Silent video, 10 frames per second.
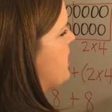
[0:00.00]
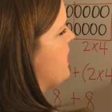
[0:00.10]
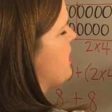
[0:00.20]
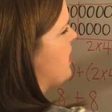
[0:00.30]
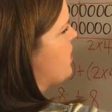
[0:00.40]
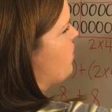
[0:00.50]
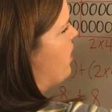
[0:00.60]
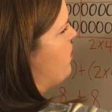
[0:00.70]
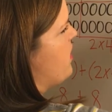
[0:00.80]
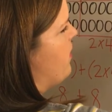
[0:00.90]
6
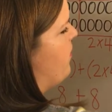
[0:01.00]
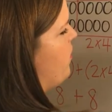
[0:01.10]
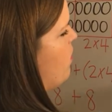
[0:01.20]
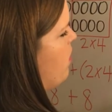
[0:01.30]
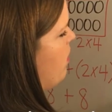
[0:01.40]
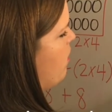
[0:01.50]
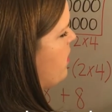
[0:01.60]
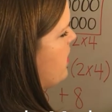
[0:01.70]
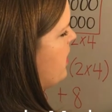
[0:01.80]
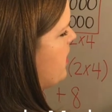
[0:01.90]
rows of 4,
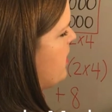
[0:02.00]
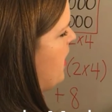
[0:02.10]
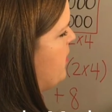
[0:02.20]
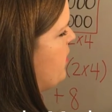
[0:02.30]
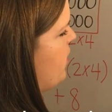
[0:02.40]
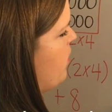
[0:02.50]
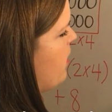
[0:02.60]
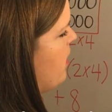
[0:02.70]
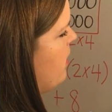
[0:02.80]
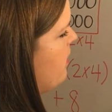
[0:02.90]
or 6 times
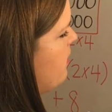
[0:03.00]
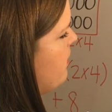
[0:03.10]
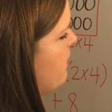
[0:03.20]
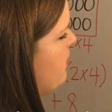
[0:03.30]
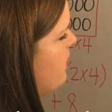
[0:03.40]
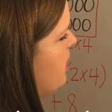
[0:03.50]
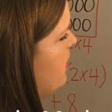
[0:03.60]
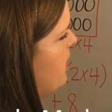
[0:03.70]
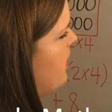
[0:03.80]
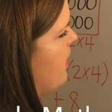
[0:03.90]
4.
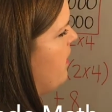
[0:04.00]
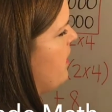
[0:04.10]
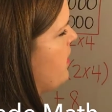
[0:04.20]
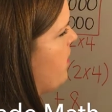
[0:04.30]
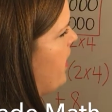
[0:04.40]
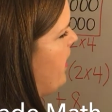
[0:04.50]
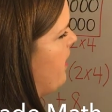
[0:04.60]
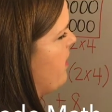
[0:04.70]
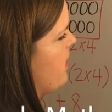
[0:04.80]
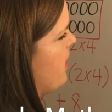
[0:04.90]
This array
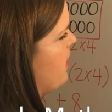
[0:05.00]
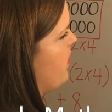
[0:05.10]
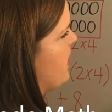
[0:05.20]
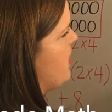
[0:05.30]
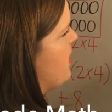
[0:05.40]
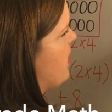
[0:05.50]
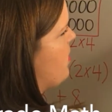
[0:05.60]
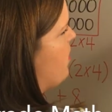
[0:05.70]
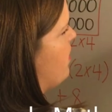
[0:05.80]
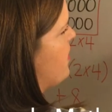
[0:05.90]
here is going to be
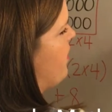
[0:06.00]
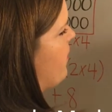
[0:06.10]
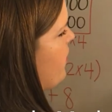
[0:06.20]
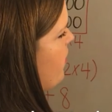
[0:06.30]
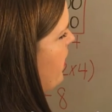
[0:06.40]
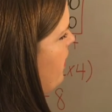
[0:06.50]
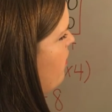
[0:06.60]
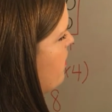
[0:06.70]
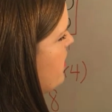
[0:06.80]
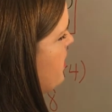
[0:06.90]
6 rows of 3,
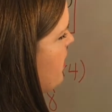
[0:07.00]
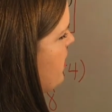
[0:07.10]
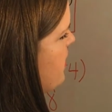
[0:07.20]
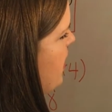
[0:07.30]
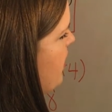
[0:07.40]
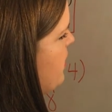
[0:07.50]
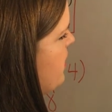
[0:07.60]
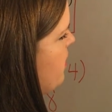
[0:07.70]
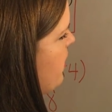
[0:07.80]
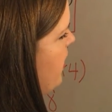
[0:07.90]
or 6 times
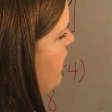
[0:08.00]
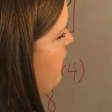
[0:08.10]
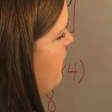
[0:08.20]
3.